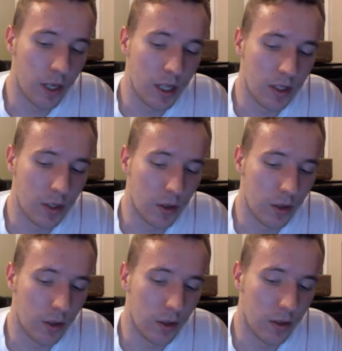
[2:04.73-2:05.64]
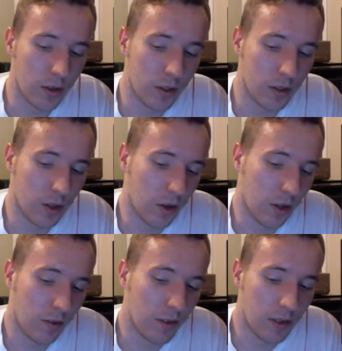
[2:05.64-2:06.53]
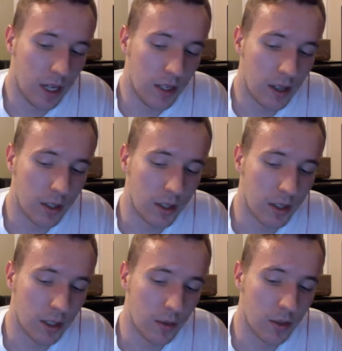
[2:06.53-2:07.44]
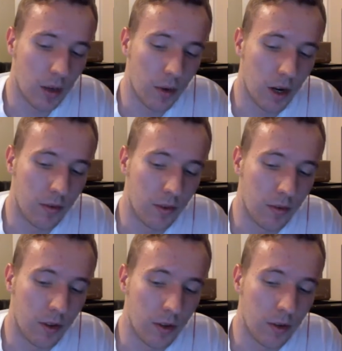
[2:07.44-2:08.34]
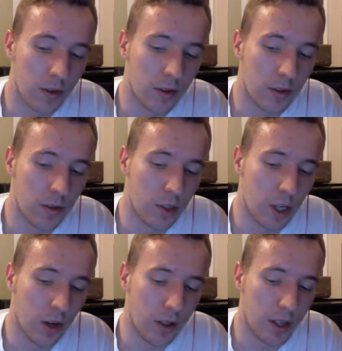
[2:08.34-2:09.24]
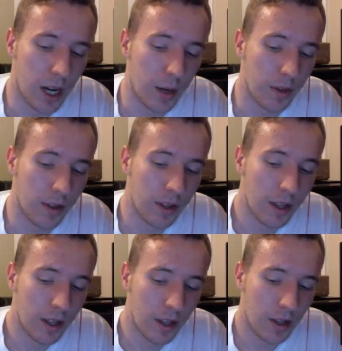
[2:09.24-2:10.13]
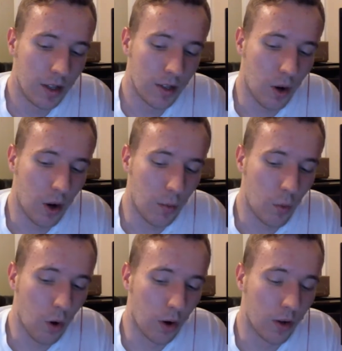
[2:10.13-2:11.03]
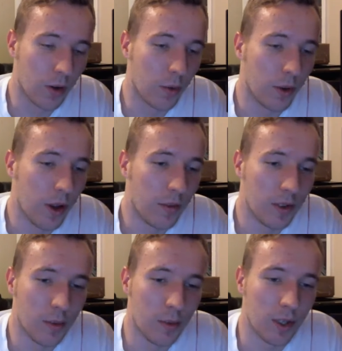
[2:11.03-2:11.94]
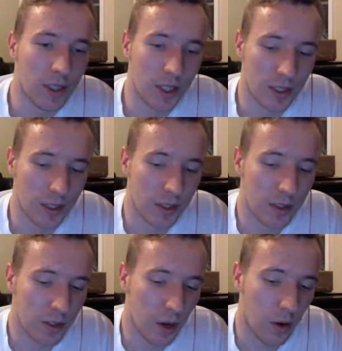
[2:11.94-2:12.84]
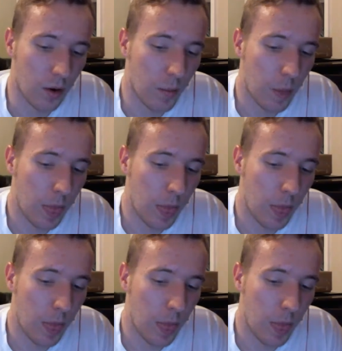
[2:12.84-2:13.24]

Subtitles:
he still saw like 15 touches. He was coming off the field, sharing time with Teron Ward, who we loved in the preseason. So,